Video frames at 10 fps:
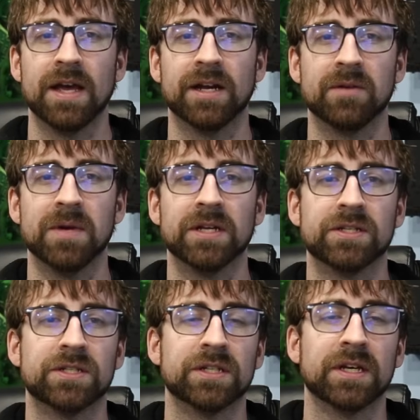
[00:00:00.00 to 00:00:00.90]
and I
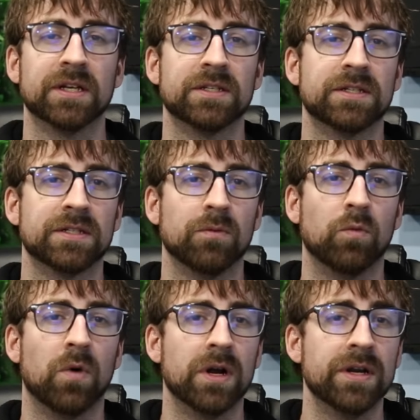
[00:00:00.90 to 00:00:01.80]
managed to get
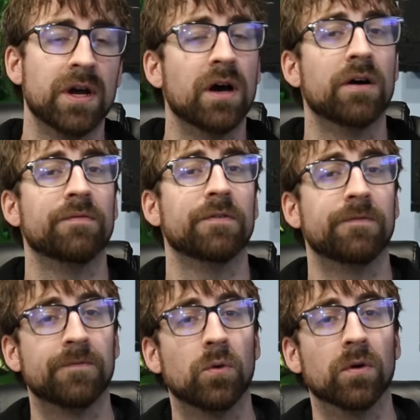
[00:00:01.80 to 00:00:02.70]
1 of
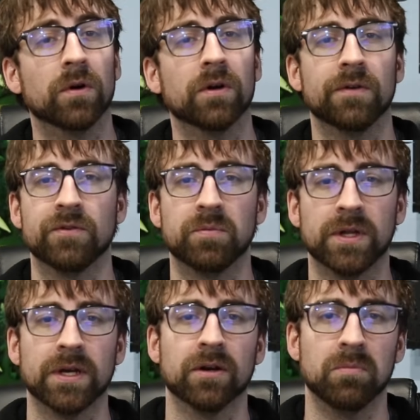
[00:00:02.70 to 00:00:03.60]
4 of the
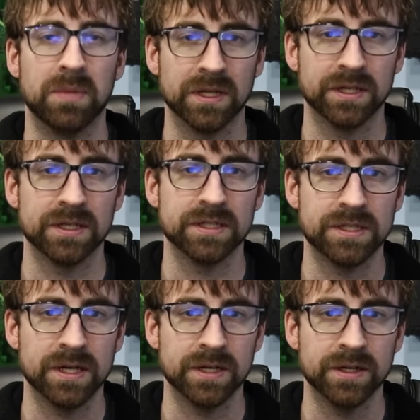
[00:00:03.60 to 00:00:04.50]
player abilities
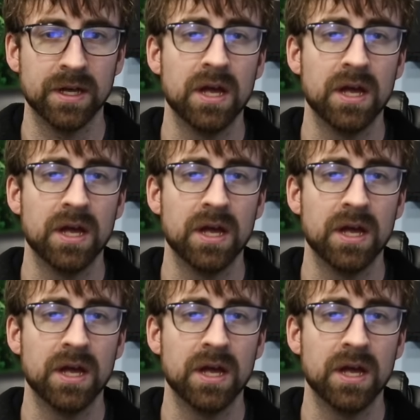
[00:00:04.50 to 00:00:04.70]
done